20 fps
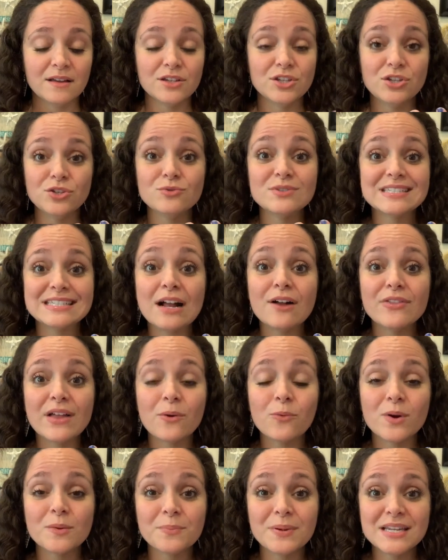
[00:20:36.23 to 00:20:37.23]
you sell
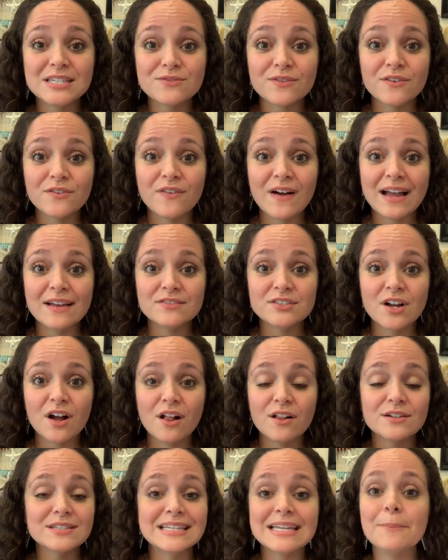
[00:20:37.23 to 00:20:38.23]
that one piece for
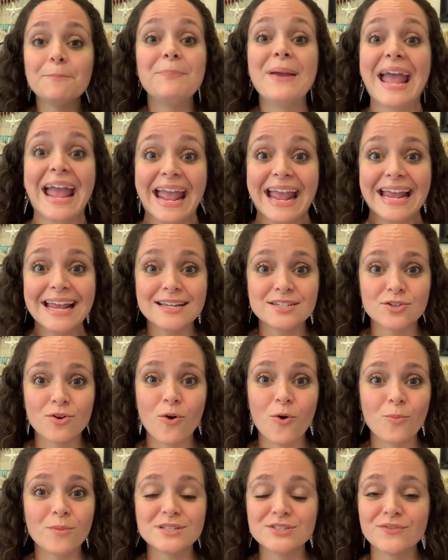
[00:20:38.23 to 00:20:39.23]
$5, it pays
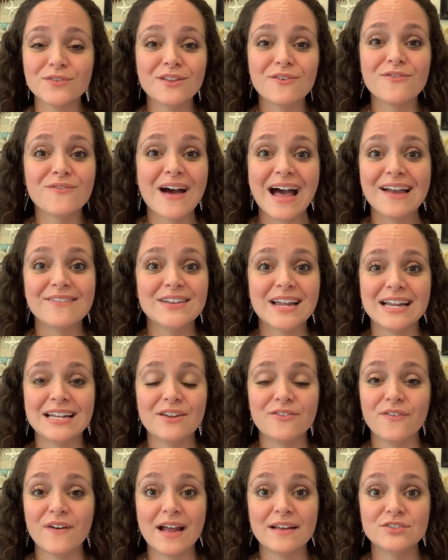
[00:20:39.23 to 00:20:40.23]
almost for the
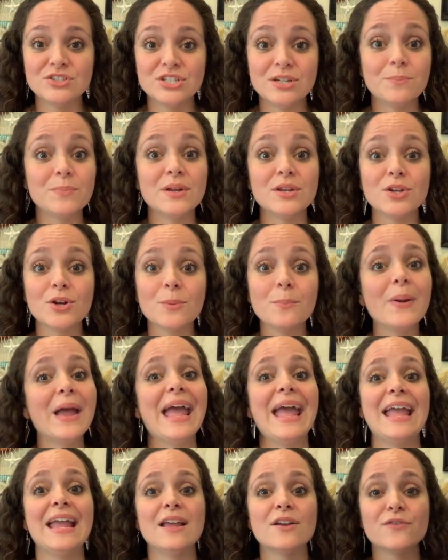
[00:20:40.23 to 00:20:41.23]
$5.95 shipping you're
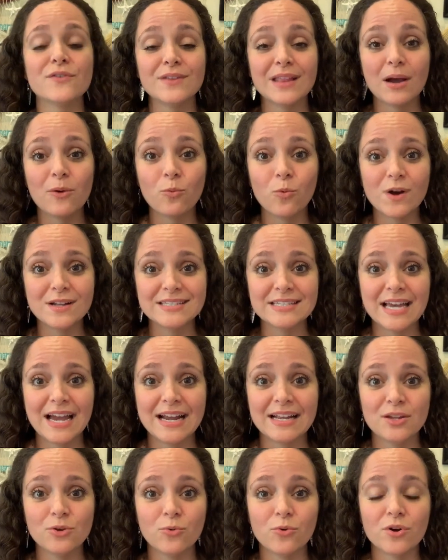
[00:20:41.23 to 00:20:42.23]
paying for that one
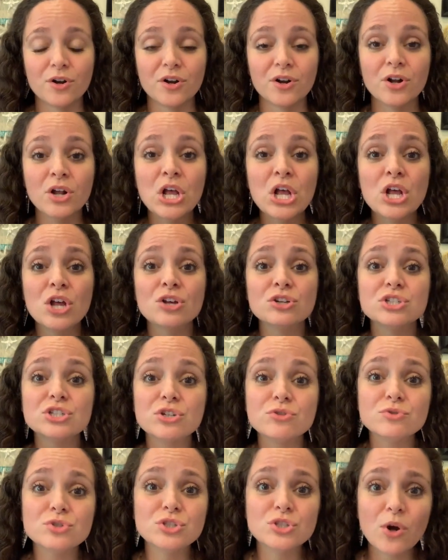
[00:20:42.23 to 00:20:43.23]
tiny order.
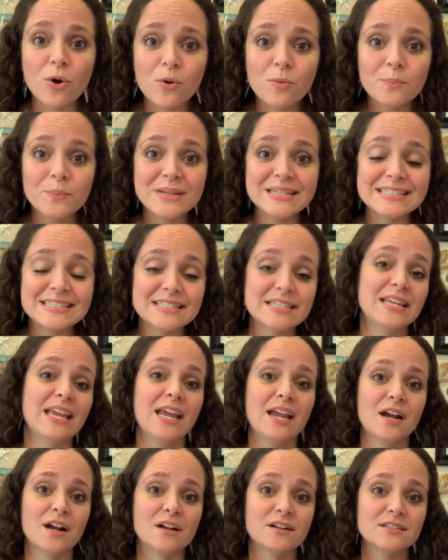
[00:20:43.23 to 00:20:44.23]
So don't be
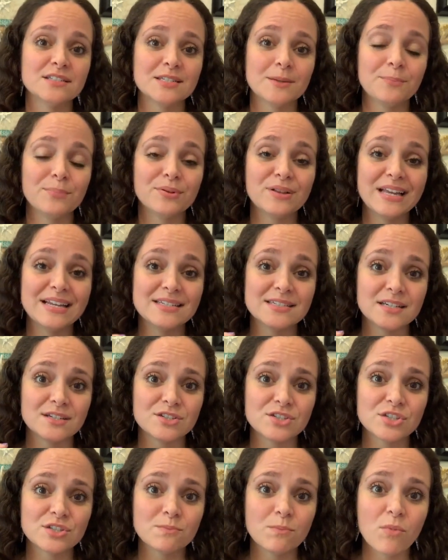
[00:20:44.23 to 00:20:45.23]
scared to place a
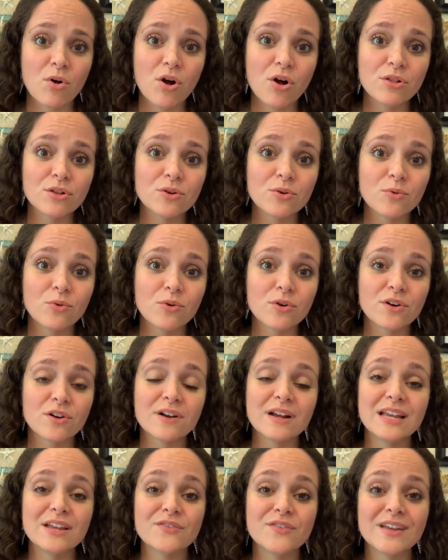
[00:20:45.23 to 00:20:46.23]
smaller
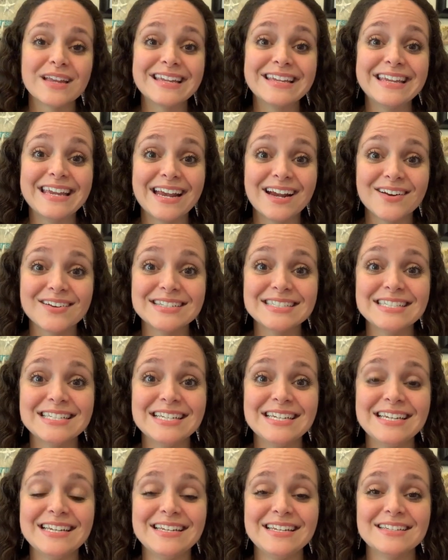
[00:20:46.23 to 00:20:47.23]
order if it
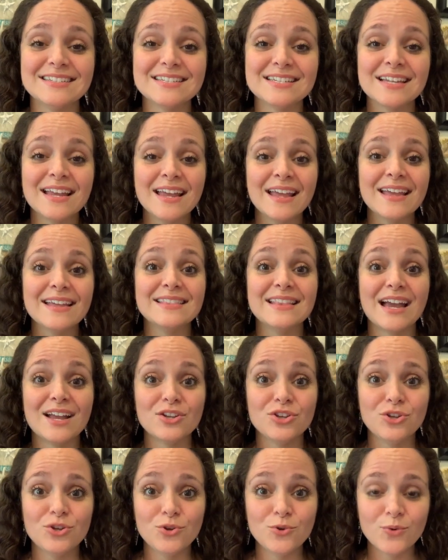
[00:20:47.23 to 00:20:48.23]
guarantees
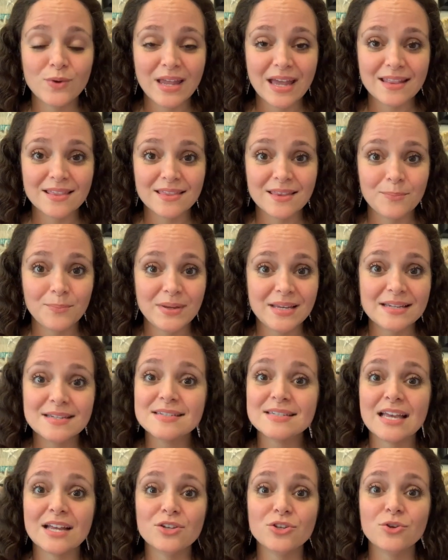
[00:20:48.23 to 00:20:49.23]
that you get the
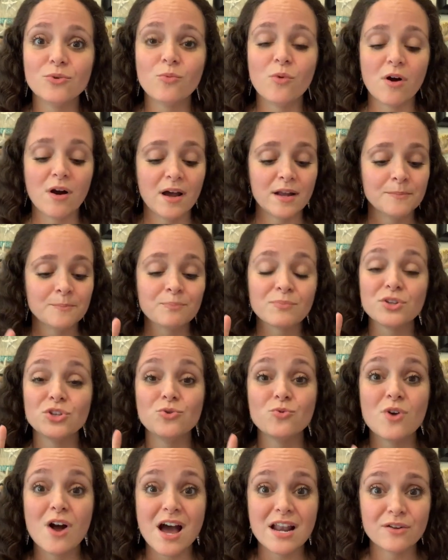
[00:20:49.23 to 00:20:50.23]
piece that you want.
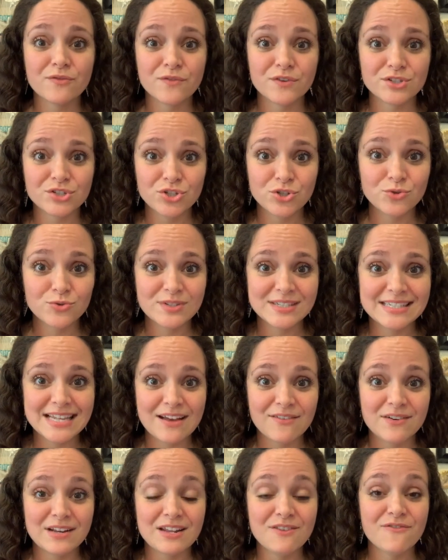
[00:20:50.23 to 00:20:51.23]
You got it for
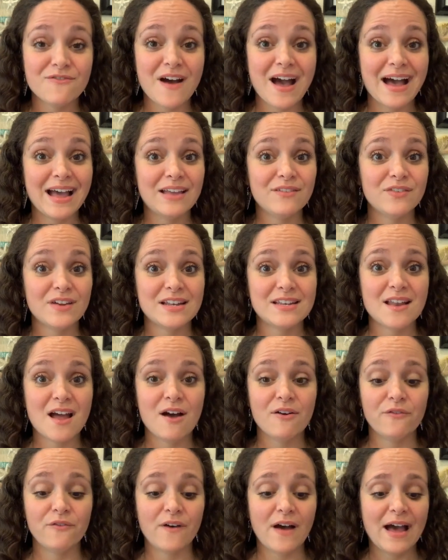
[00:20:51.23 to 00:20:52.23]
$2.75,
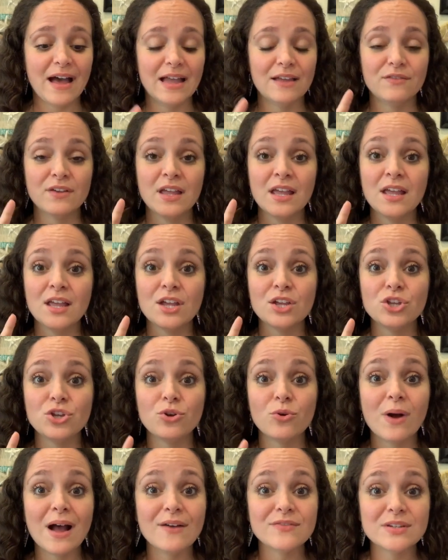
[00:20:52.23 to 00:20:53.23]
not $5. You
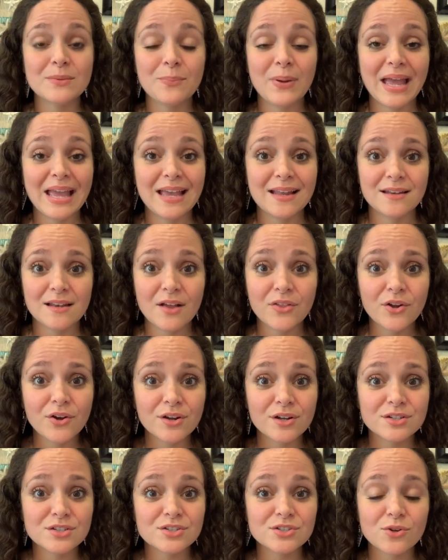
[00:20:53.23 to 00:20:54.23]
don't have to pay another
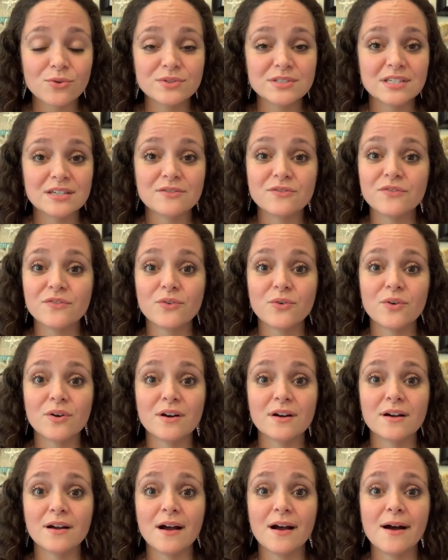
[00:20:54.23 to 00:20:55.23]
consultant
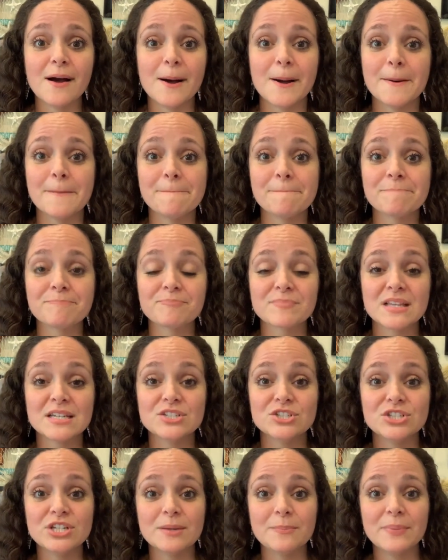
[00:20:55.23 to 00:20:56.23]
for
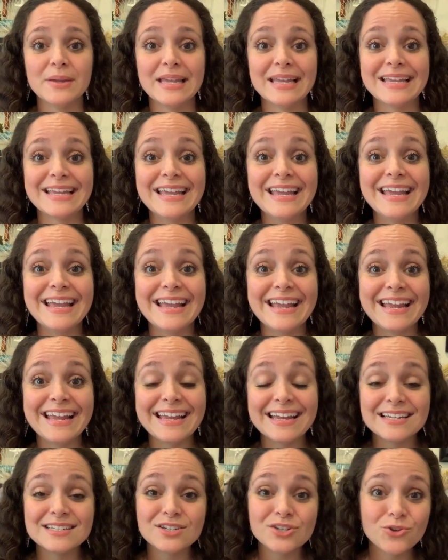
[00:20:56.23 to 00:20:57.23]
shipping,
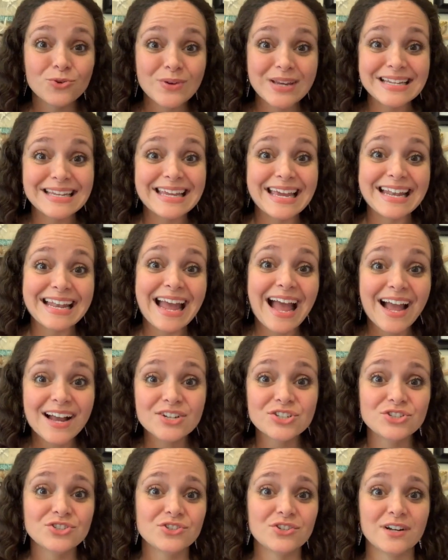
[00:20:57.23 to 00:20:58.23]
and you can get
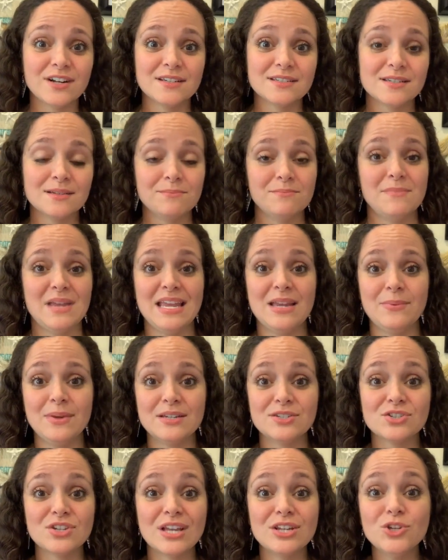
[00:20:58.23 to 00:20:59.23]
extras
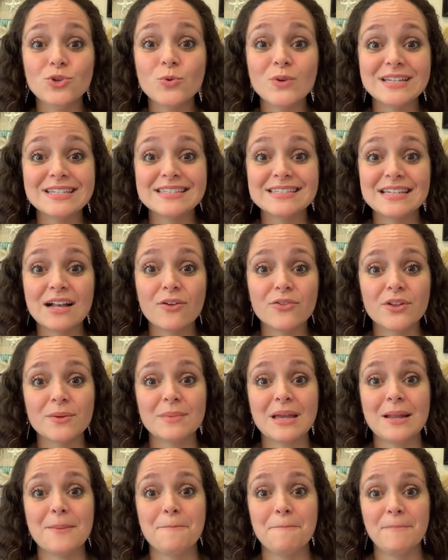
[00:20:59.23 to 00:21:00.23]
maybe so that you can sell
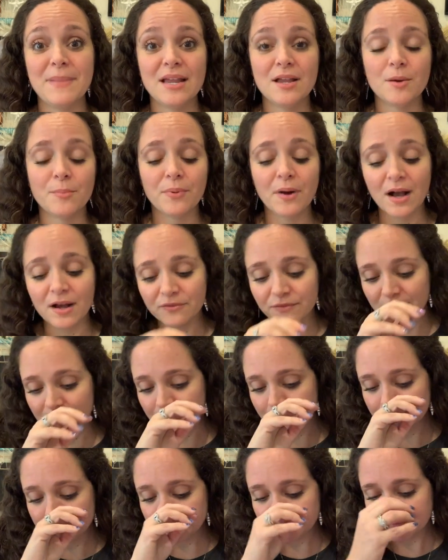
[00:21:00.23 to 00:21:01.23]
them and make a profit.